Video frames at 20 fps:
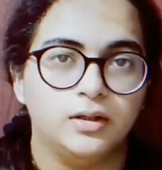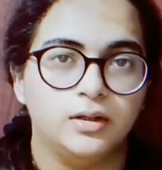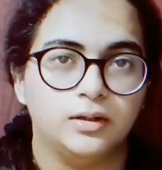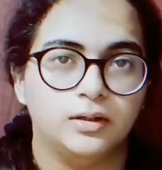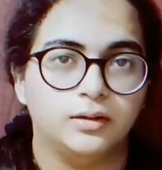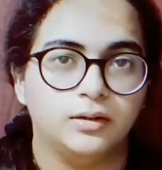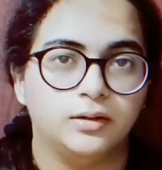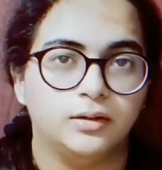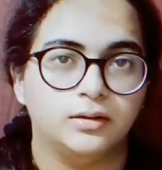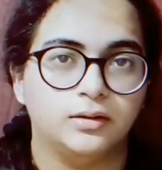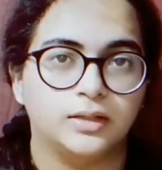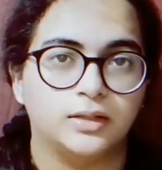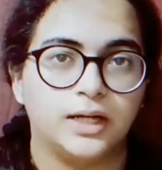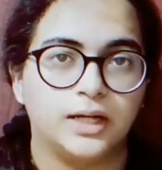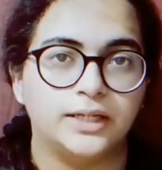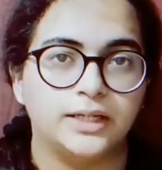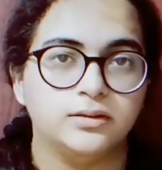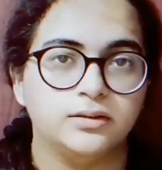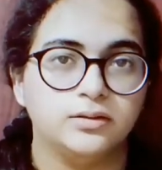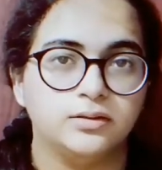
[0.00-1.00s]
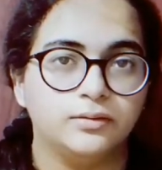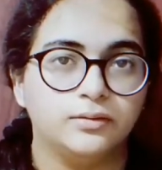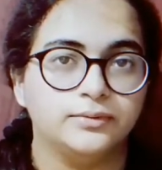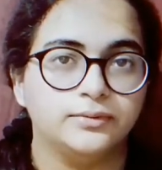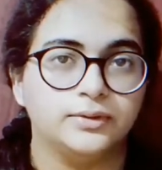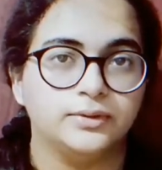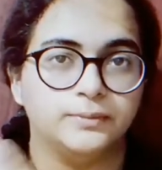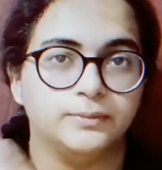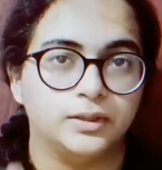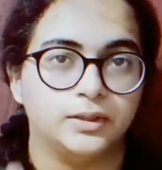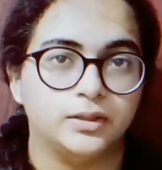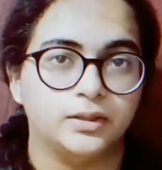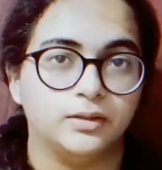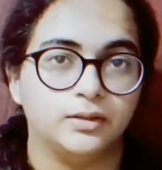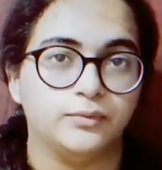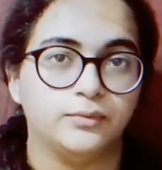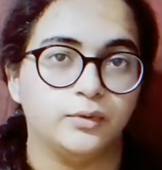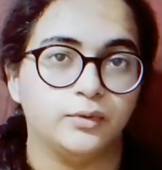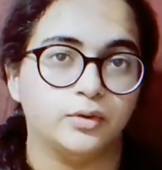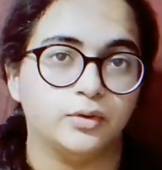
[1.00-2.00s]
The kinds of symmetrical
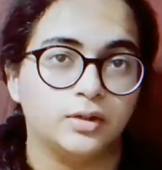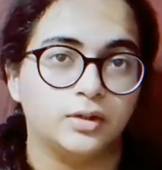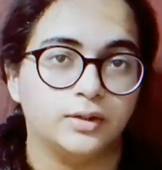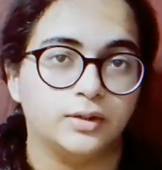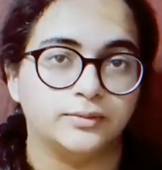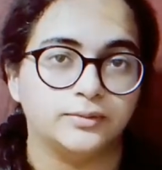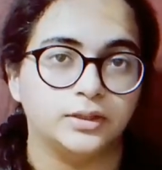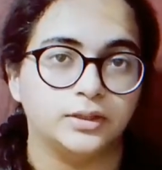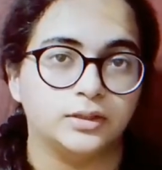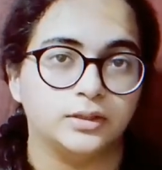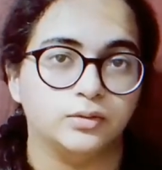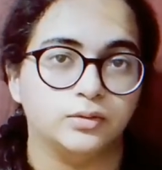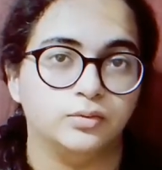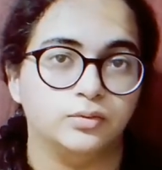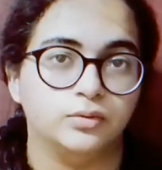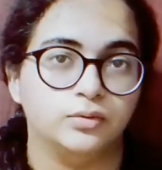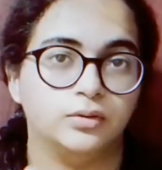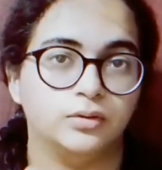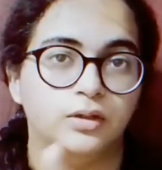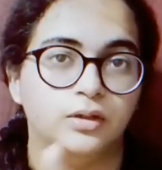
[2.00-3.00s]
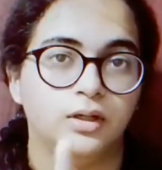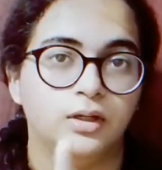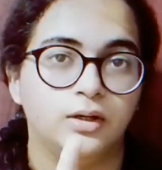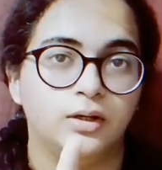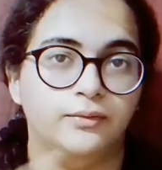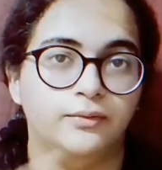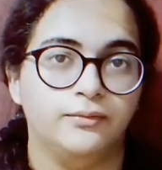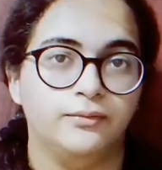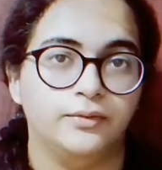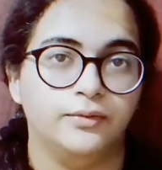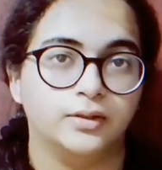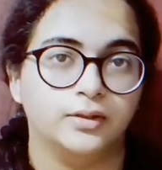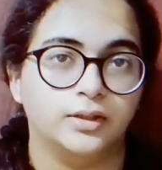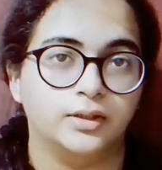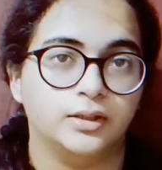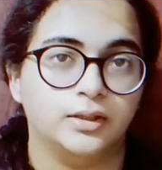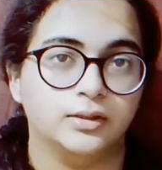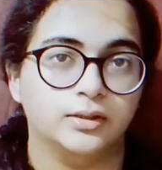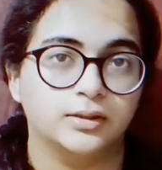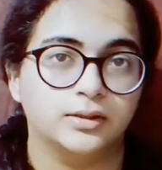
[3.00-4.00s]
photographs include
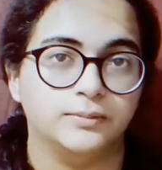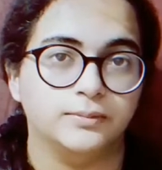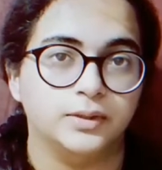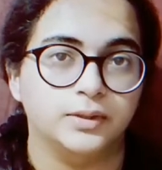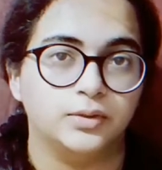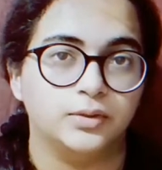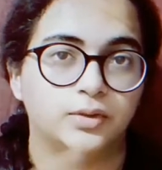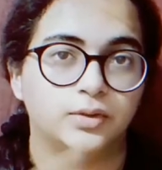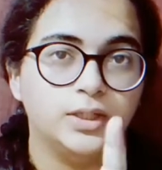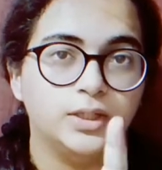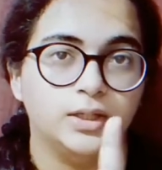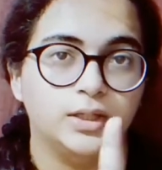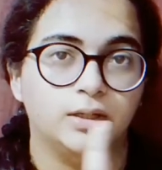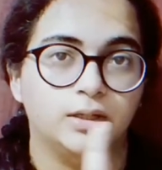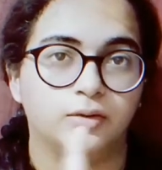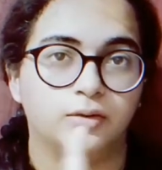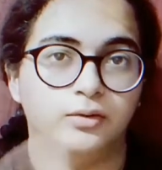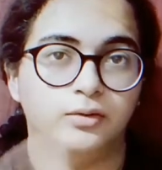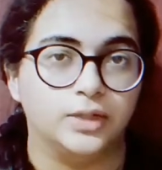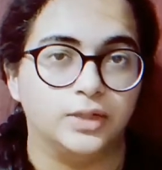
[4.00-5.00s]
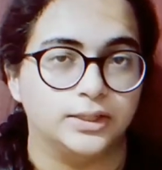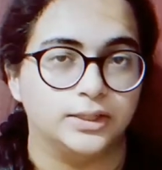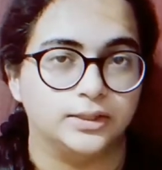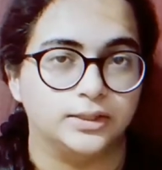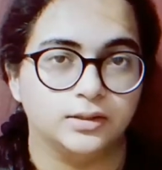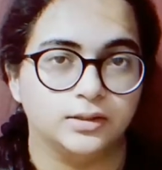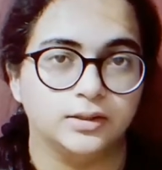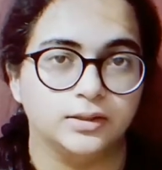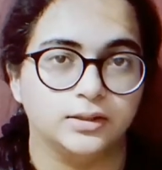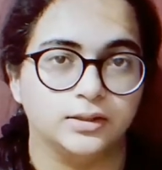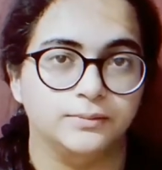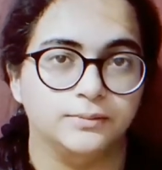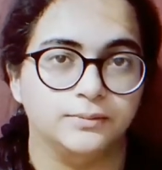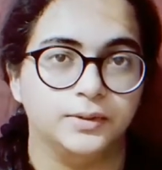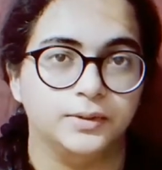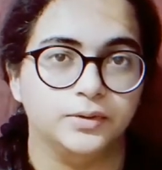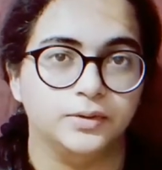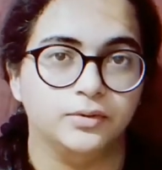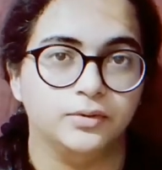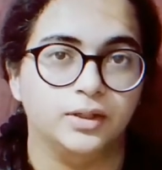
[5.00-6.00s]
vertical symmetry, horizontal
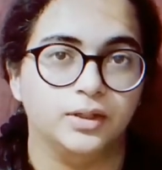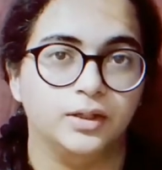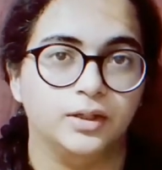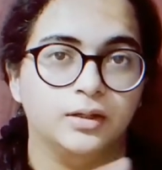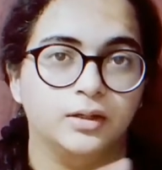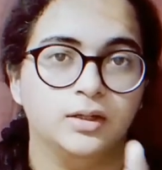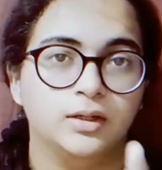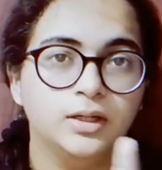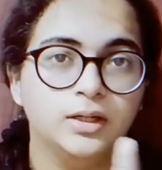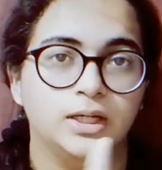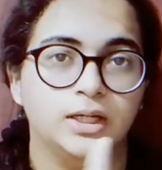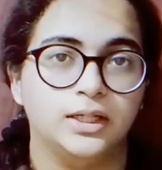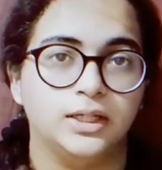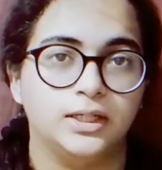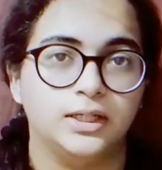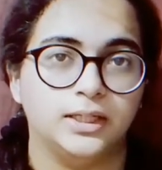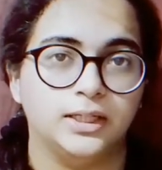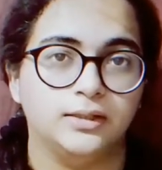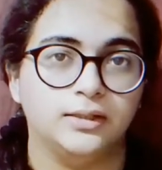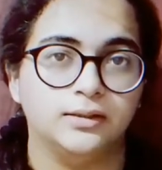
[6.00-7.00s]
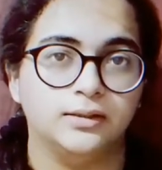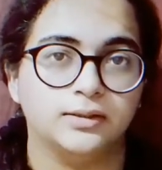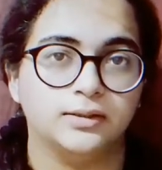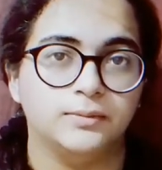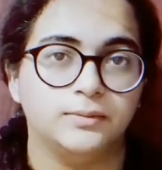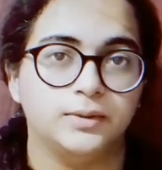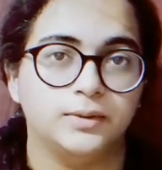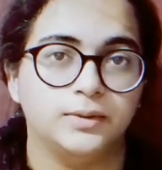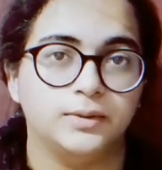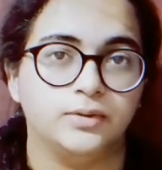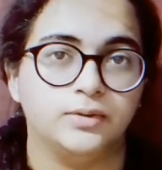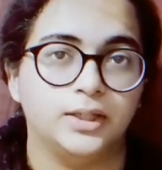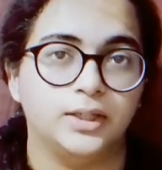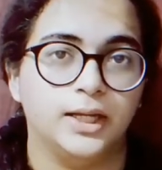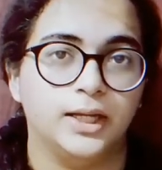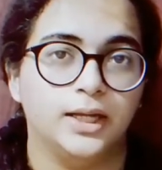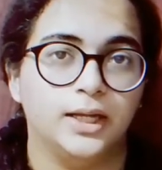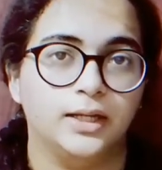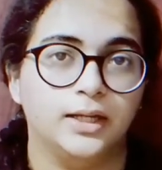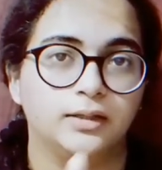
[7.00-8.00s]
symmetry, radial symmetry,
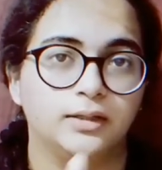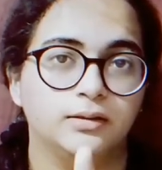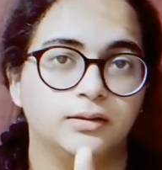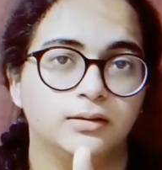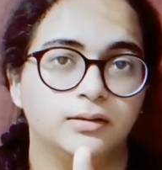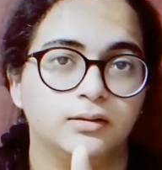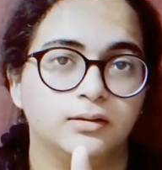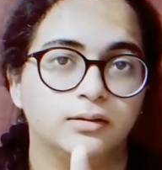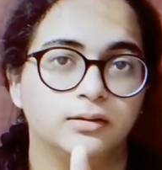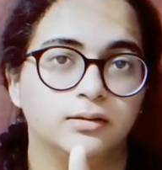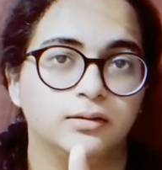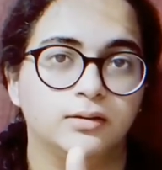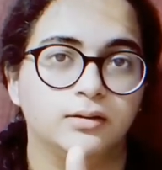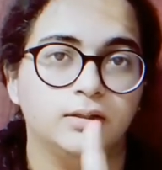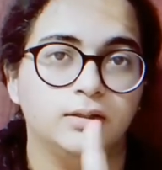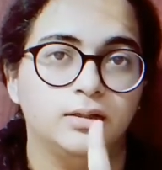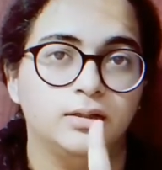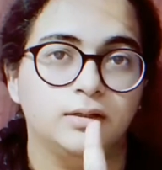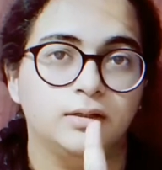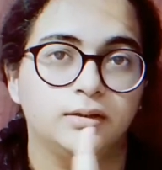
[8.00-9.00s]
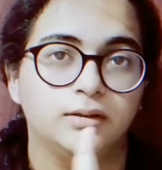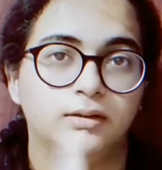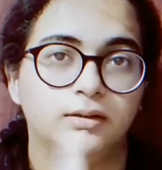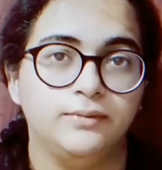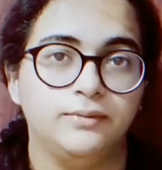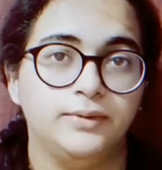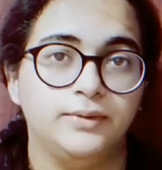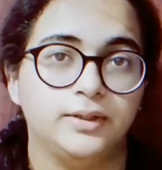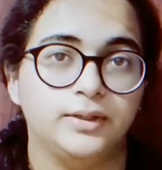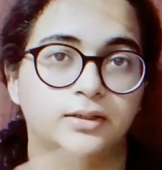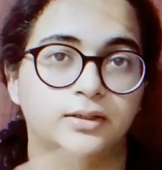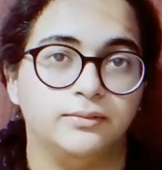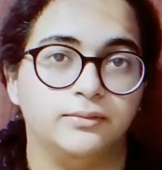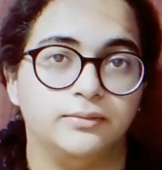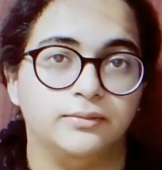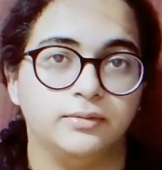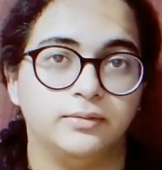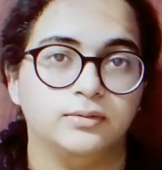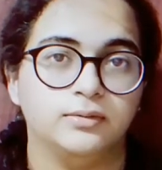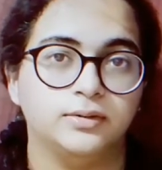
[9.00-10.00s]
and reflective
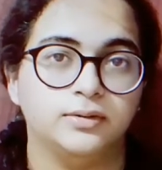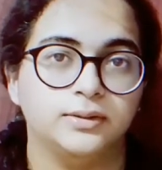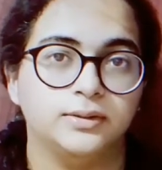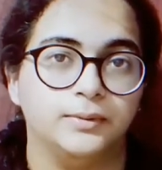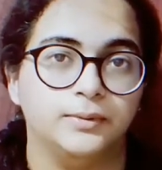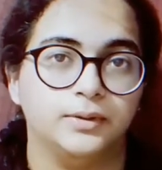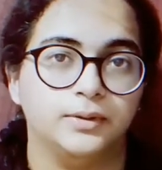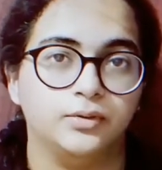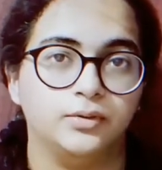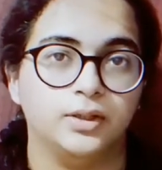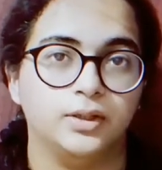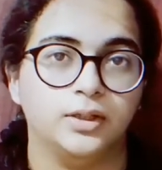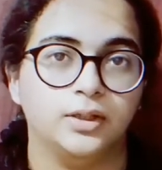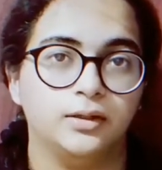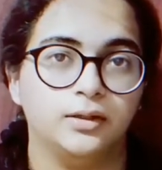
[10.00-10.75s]
symmetry.